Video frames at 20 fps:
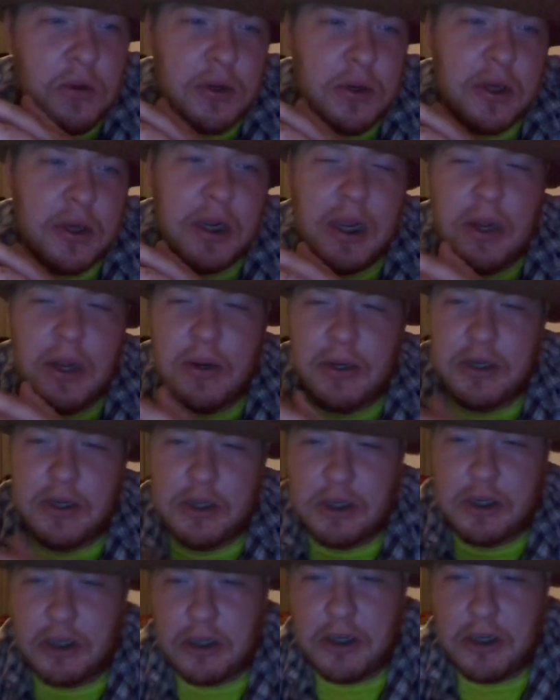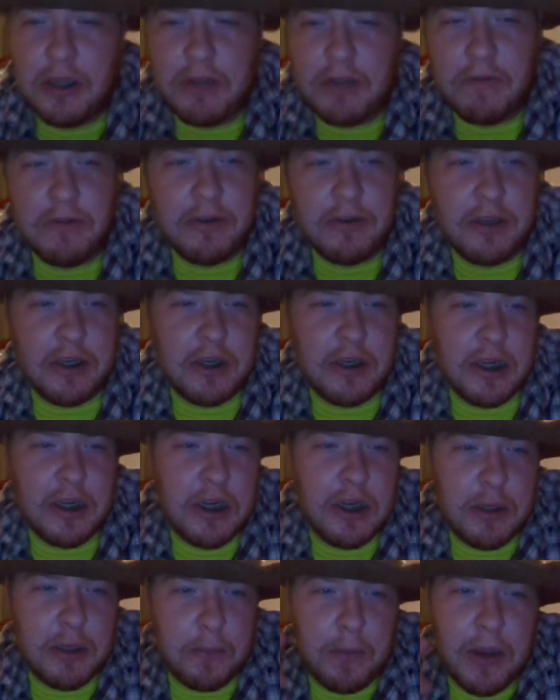were down at Stephen
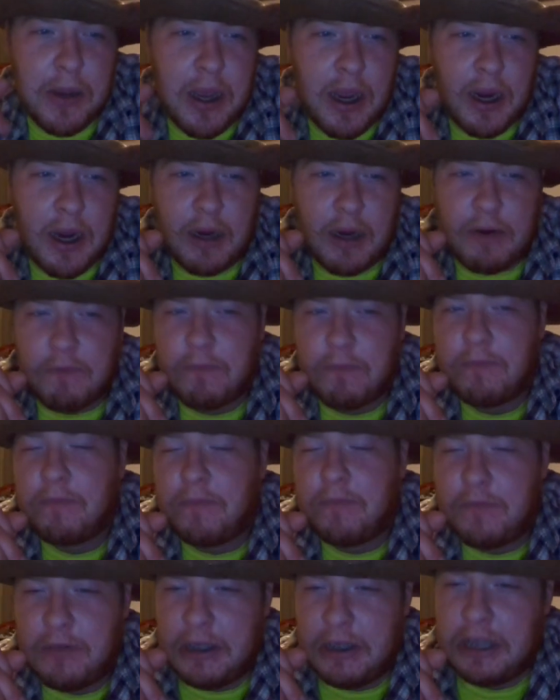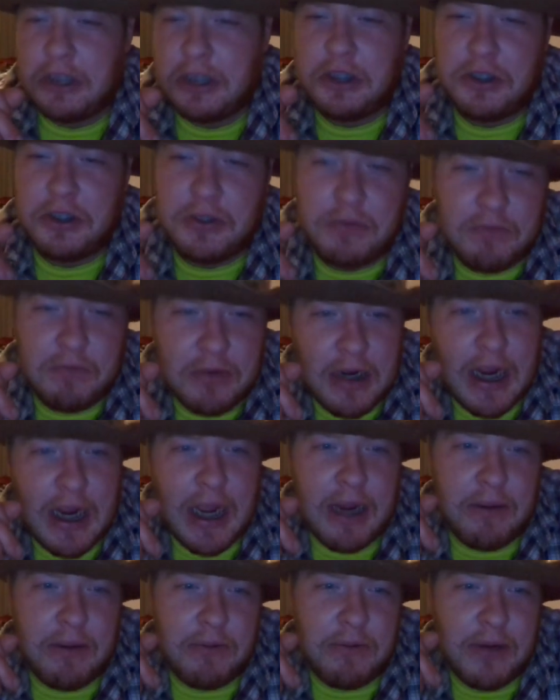State Park fishing right